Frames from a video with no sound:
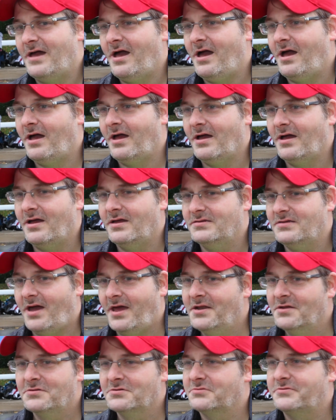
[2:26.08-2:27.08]
Uh,
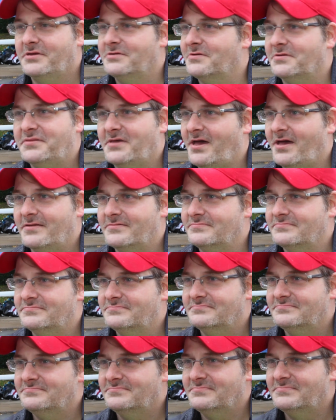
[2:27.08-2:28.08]
I don't agree with that.
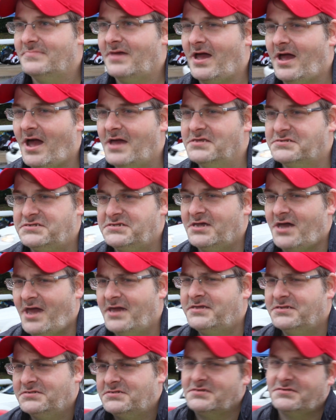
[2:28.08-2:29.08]
I, I, see.
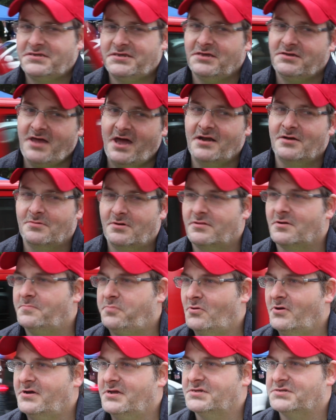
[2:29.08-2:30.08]
I can see kind of where their
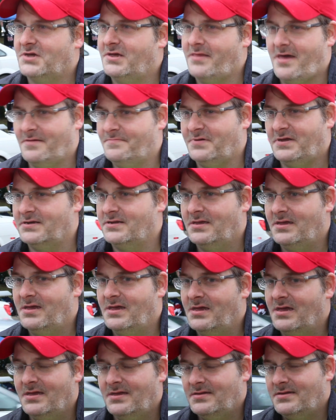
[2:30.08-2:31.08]
point is on that, but
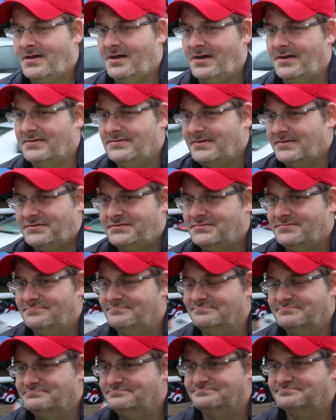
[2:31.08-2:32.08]
uh, it
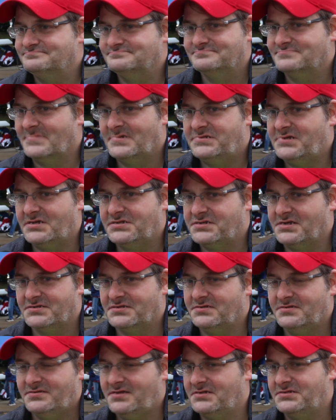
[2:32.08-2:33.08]
it
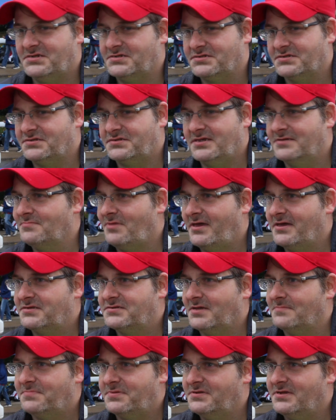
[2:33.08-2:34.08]
doesn't that doesn't seem like
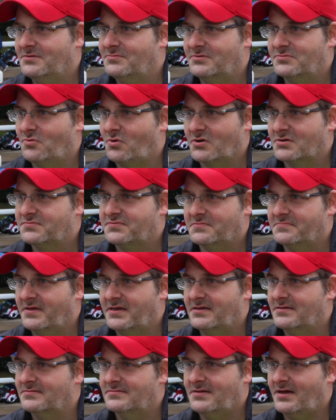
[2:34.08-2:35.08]
something that would work for
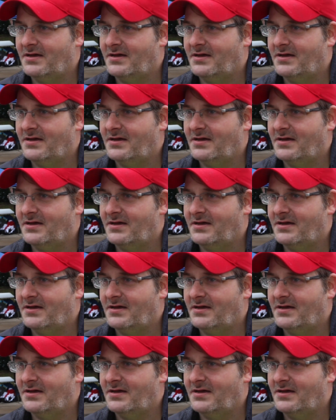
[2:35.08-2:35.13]
me.